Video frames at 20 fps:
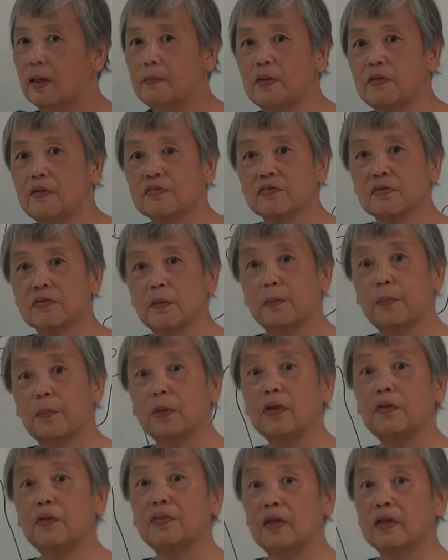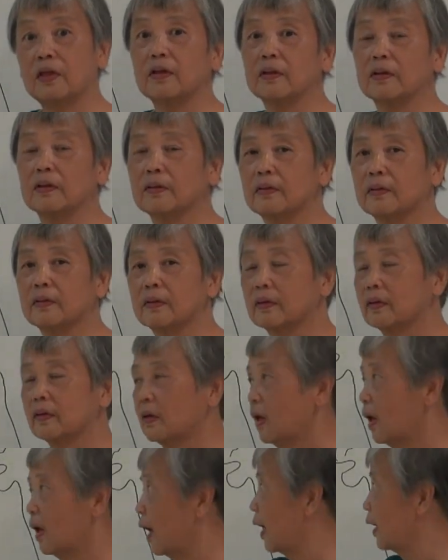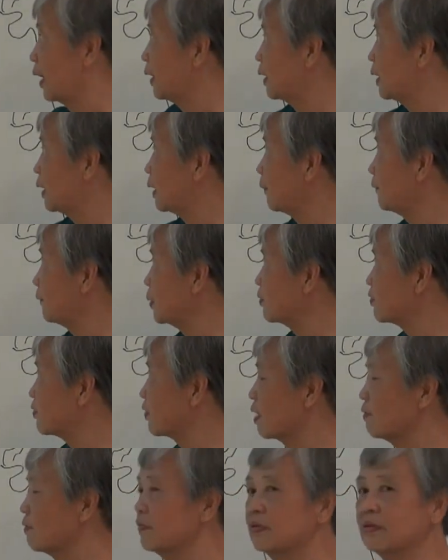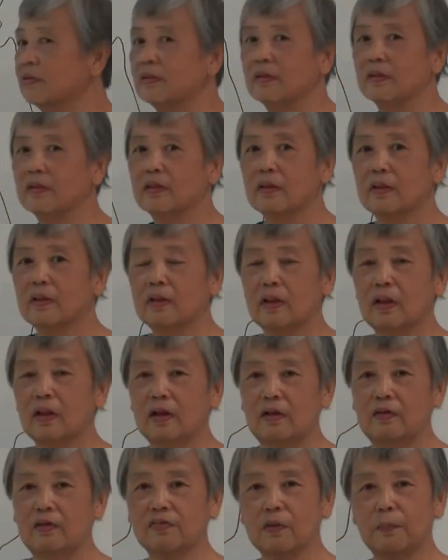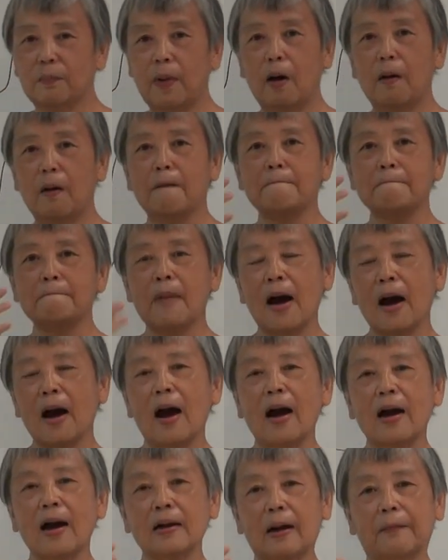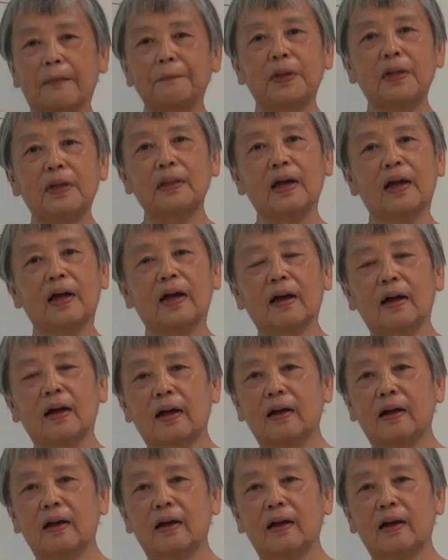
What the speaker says: means breathing. And the number 7 is about Mahakapina,